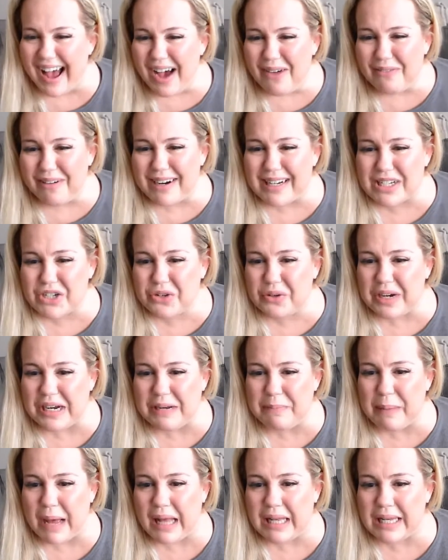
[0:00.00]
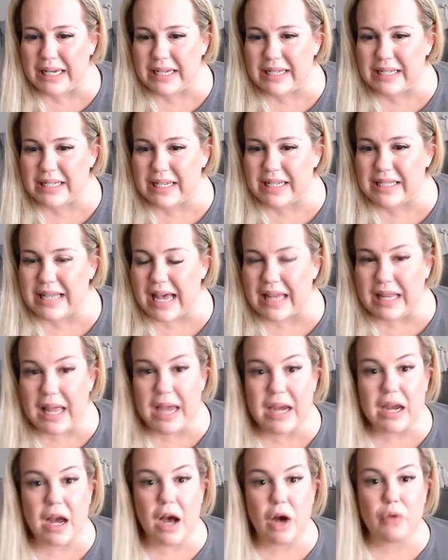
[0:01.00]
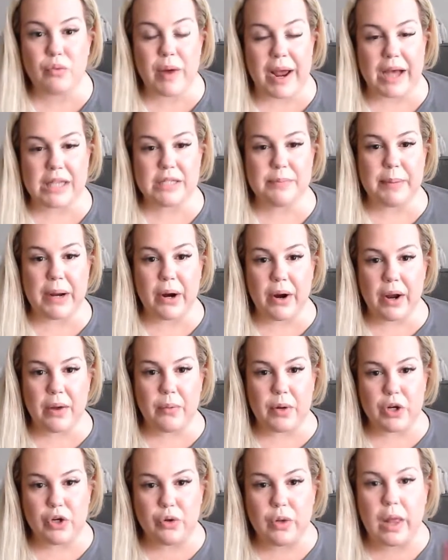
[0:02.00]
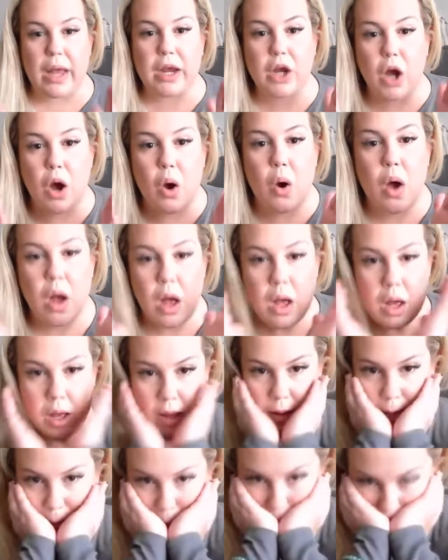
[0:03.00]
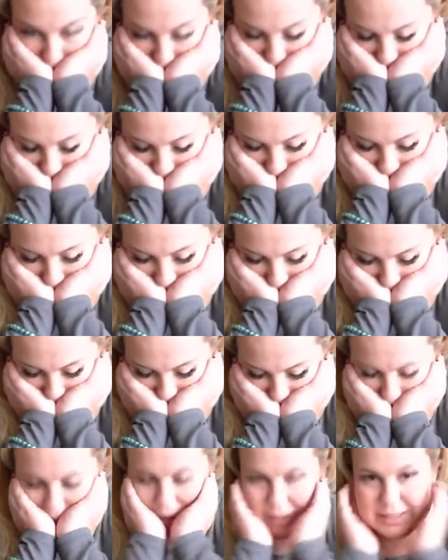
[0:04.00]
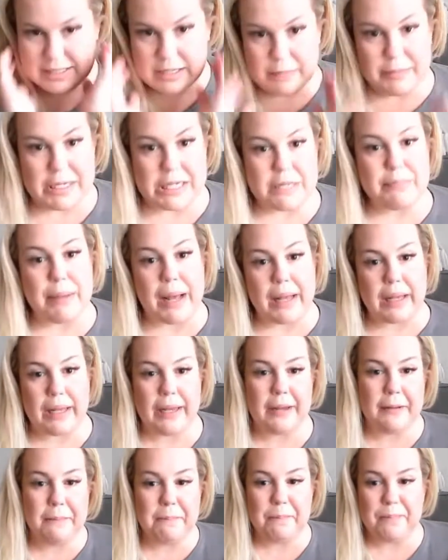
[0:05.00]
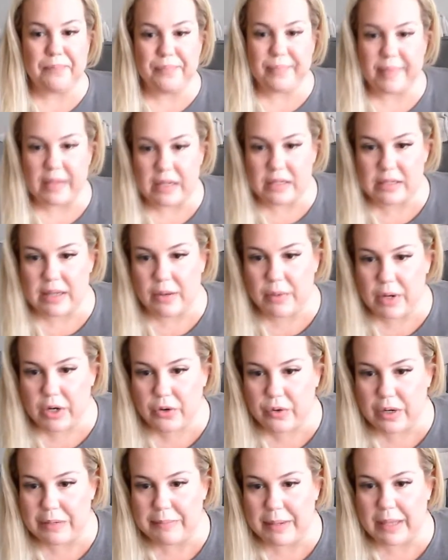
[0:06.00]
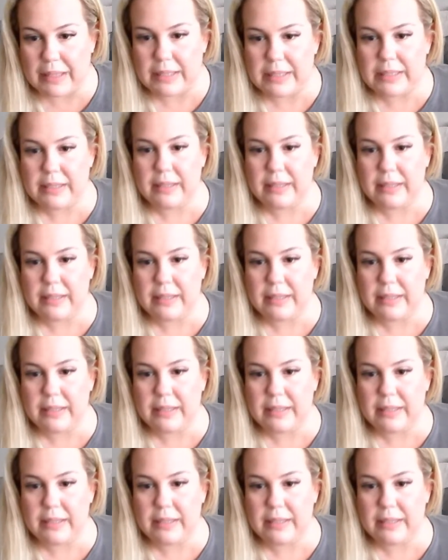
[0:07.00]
What is green bellies? Is that like a raspberry when you like go on somebody's belly? Is that what a green belly is?